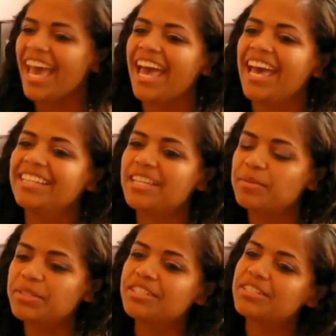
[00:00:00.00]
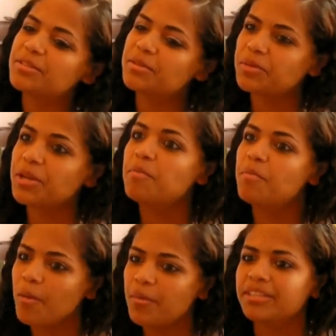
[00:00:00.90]
And it was just a surreal
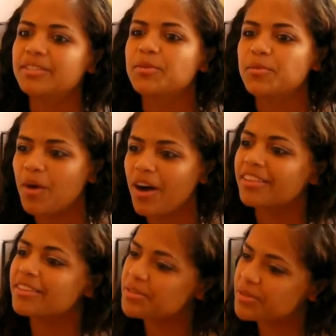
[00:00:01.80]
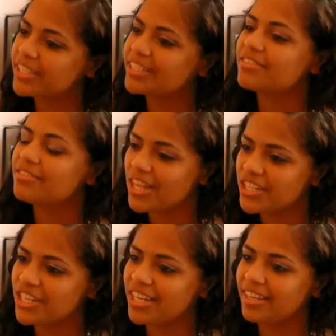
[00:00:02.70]
moment to walk the streets of
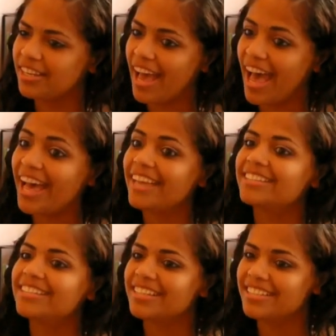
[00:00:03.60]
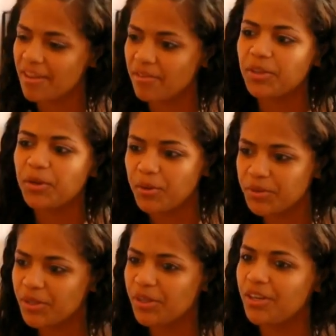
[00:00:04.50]
Flushing as a
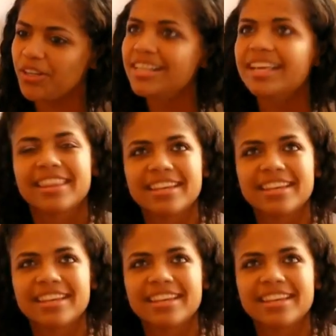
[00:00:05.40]
seven-year-old girl,